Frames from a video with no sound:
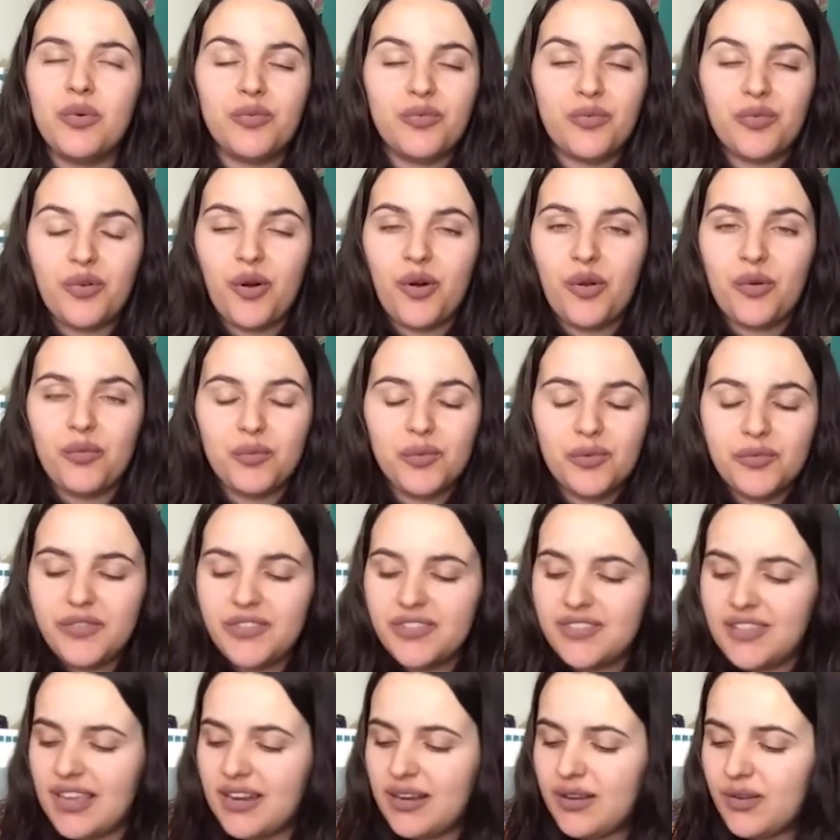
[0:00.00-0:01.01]
from movies,
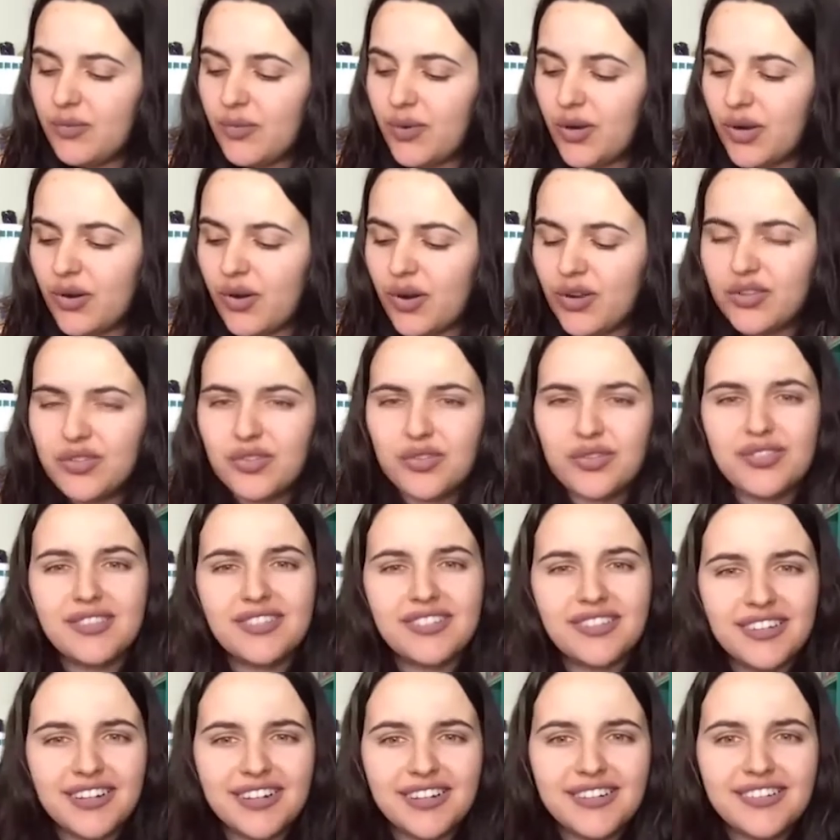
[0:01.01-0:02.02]
and we're going to
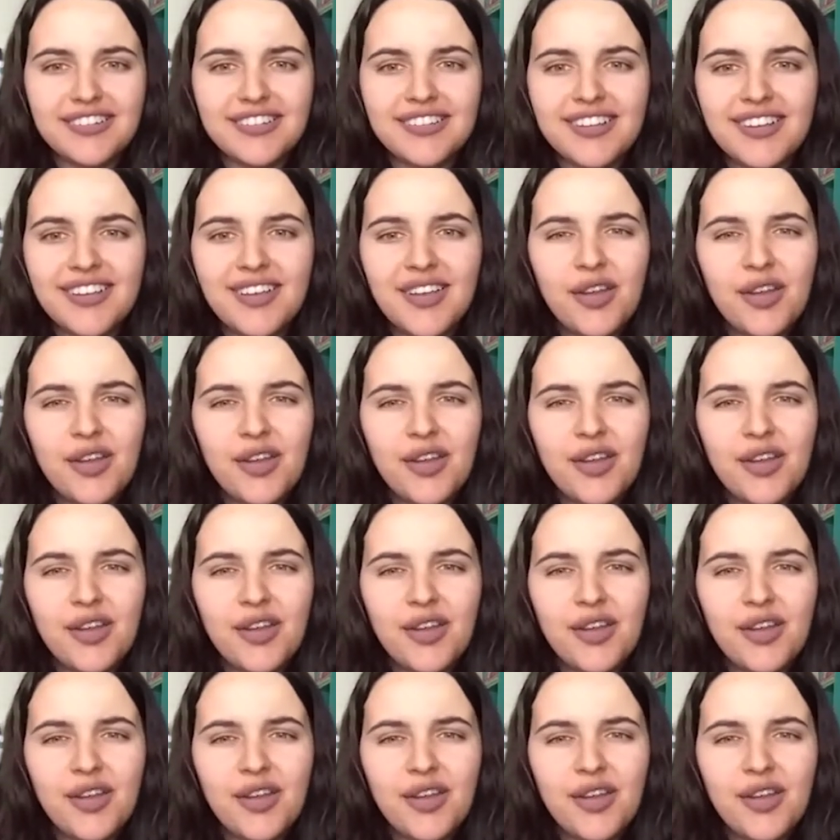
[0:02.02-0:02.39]
search